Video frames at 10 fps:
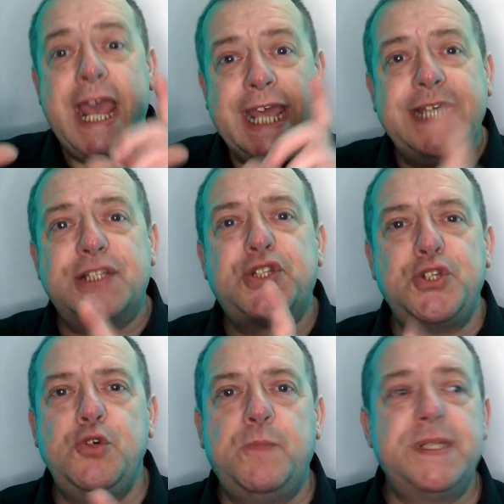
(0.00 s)
it
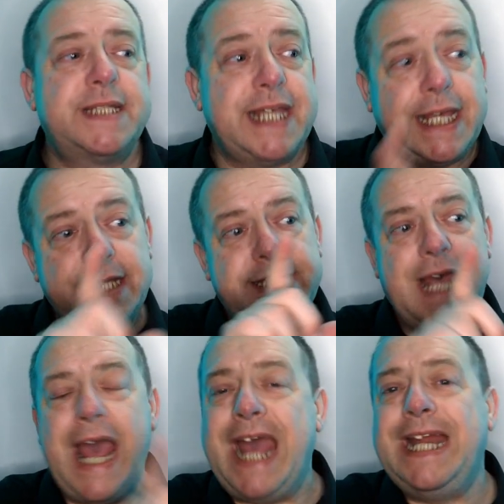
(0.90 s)
supersedes
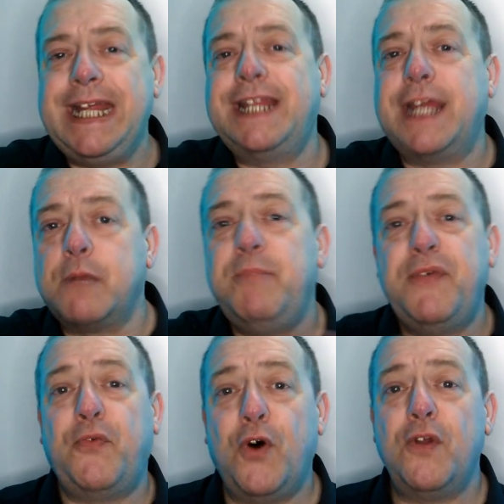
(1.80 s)
anything
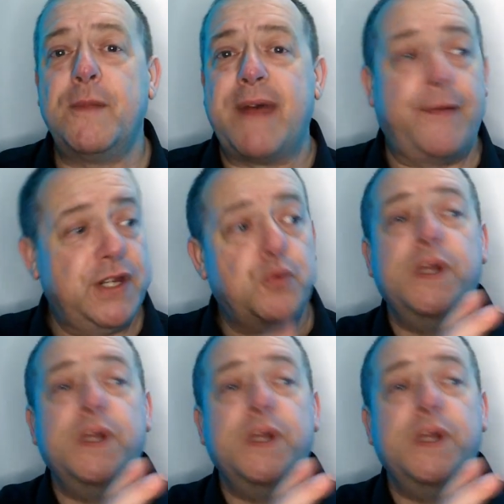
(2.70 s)
before the marriage,